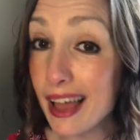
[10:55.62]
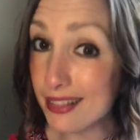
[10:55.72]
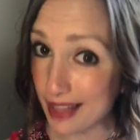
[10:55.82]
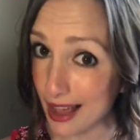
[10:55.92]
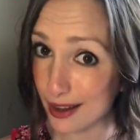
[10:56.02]

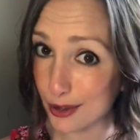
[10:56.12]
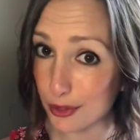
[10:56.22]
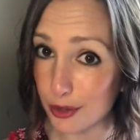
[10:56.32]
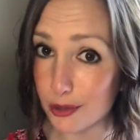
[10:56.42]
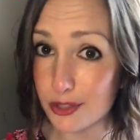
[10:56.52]
And that
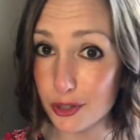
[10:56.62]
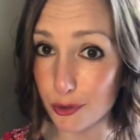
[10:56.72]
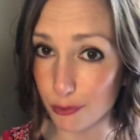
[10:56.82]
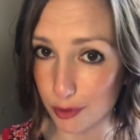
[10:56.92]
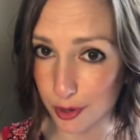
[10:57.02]
includes
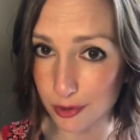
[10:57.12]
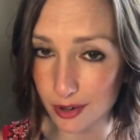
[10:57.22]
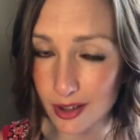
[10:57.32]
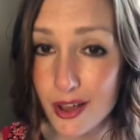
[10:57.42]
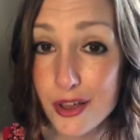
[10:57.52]
your
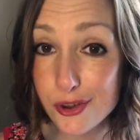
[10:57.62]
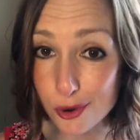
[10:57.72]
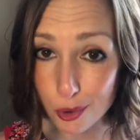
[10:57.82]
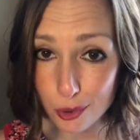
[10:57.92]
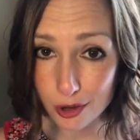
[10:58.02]
fruit,
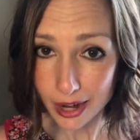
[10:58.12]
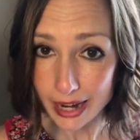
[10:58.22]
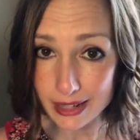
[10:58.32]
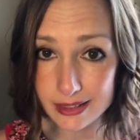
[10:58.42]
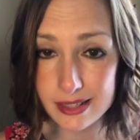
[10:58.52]
your whole
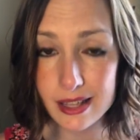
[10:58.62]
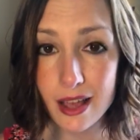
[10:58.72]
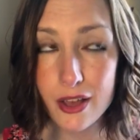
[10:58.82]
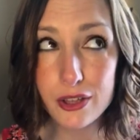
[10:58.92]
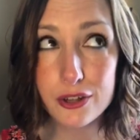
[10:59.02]
grains,
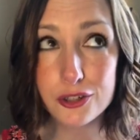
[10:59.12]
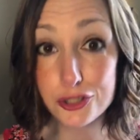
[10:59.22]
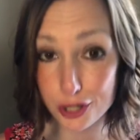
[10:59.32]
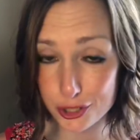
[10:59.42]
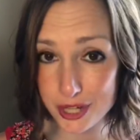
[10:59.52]
your
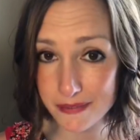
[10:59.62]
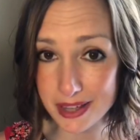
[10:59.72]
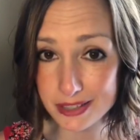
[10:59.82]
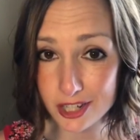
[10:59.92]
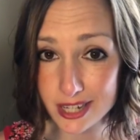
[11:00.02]
starchy
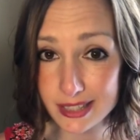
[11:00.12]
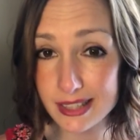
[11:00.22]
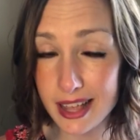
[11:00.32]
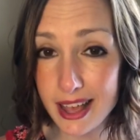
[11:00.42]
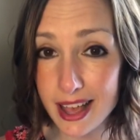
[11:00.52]
veggies,